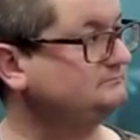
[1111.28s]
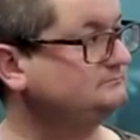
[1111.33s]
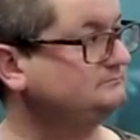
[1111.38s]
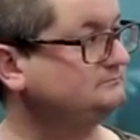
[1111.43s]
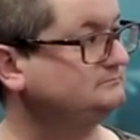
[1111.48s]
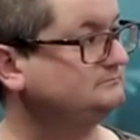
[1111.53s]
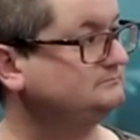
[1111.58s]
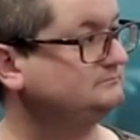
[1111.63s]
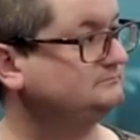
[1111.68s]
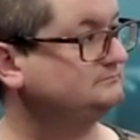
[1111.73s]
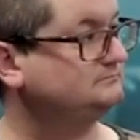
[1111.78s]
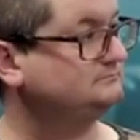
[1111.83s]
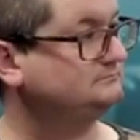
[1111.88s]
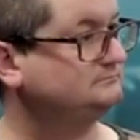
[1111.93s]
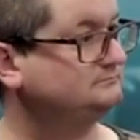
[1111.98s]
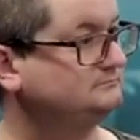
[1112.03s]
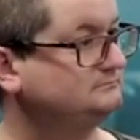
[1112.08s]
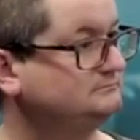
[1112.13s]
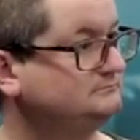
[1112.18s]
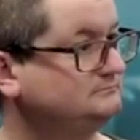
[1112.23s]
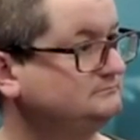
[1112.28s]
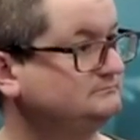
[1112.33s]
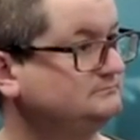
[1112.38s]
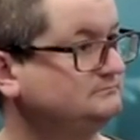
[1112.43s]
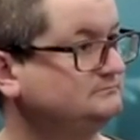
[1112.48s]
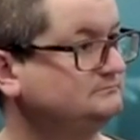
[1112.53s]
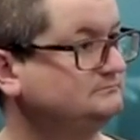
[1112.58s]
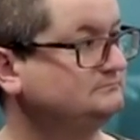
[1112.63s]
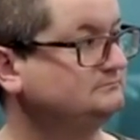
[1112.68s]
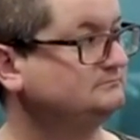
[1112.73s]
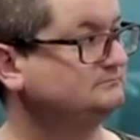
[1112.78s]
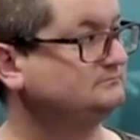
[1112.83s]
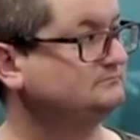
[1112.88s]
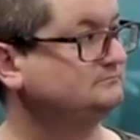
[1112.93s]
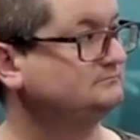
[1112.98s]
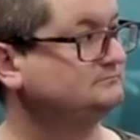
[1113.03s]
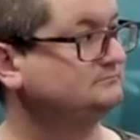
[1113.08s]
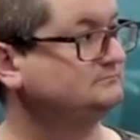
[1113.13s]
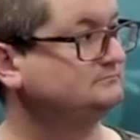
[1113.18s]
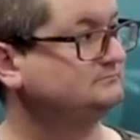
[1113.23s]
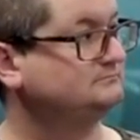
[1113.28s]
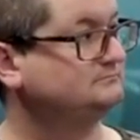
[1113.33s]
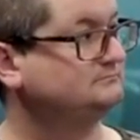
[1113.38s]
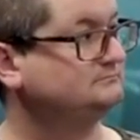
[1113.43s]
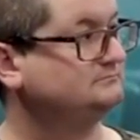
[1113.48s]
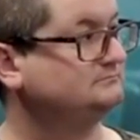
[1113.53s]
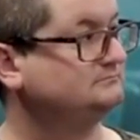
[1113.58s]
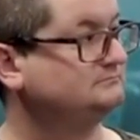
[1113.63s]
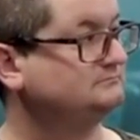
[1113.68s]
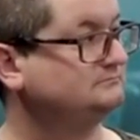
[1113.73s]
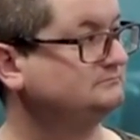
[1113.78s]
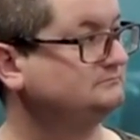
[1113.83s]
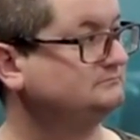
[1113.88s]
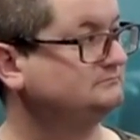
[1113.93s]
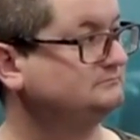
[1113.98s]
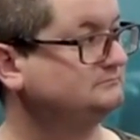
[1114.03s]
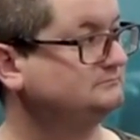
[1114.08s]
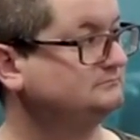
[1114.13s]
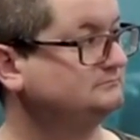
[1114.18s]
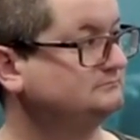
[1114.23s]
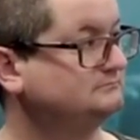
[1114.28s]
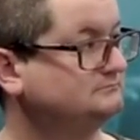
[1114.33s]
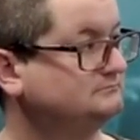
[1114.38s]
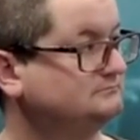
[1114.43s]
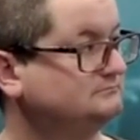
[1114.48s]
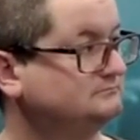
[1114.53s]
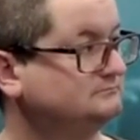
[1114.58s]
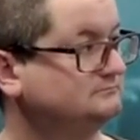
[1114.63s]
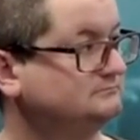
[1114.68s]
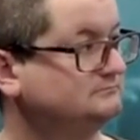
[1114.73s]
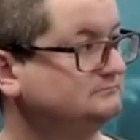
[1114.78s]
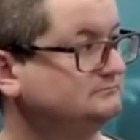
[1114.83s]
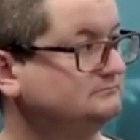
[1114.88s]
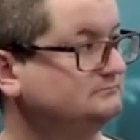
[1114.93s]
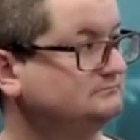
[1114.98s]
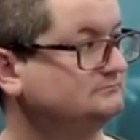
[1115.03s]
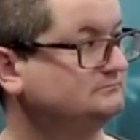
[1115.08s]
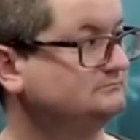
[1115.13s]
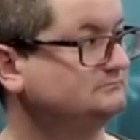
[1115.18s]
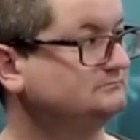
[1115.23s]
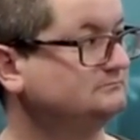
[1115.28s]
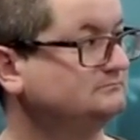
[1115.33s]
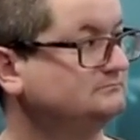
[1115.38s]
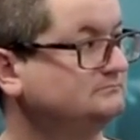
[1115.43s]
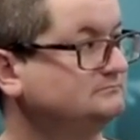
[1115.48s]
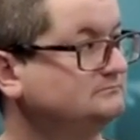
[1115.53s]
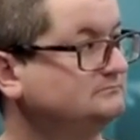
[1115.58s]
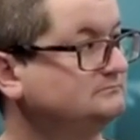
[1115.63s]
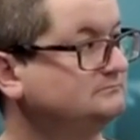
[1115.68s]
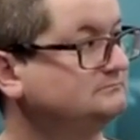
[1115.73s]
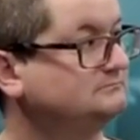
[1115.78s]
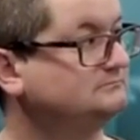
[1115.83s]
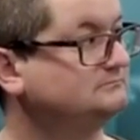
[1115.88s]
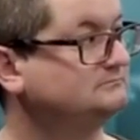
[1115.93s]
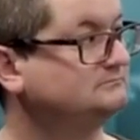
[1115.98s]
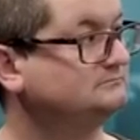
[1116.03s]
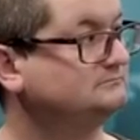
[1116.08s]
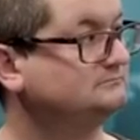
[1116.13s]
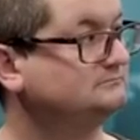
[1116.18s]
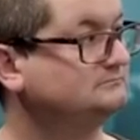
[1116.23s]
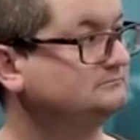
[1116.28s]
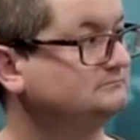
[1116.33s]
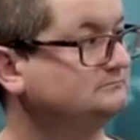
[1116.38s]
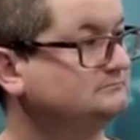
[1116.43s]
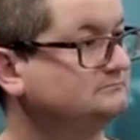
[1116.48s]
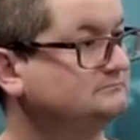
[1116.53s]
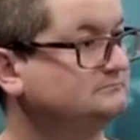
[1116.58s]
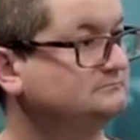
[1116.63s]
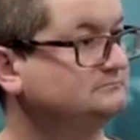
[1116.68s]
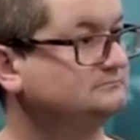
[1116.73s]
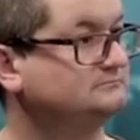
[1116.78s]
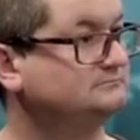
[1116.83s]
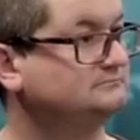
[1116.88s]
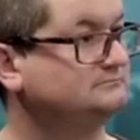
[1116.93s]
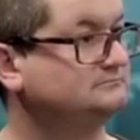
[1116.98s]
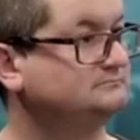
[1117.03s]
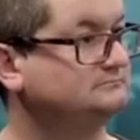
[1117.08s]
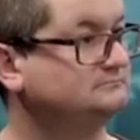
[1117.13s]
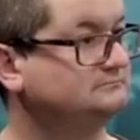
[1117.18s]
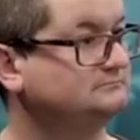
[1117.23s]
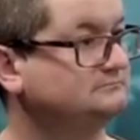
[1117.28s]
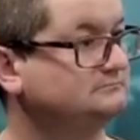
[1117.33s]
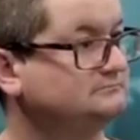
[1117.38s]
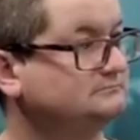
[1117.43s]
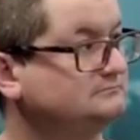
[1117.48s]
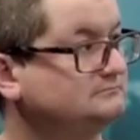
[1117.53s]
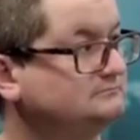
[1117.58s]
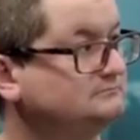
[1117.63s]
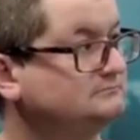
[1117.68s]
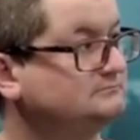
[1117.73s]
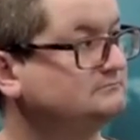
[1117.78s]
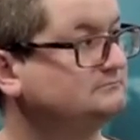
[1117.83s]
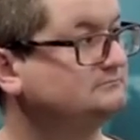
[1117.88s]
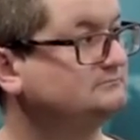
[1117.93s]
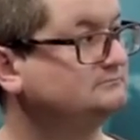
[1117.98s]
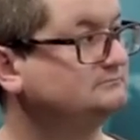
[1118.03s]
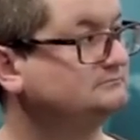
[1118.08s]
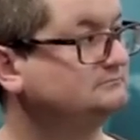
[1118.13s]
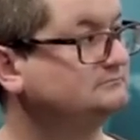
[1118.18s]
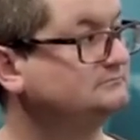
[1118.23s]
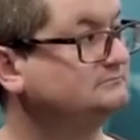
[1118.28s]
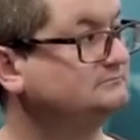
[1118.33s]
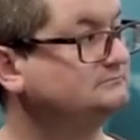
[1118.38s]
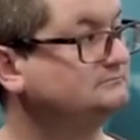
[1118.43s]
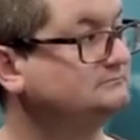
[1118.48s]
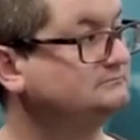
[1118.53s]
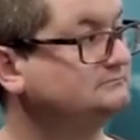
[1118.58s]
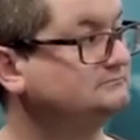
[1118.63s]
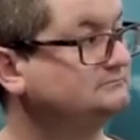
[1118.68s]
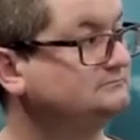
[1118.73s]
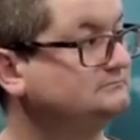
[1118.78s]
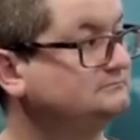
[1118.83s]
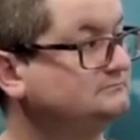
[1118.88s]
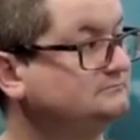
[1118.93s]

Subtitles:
(not speaking)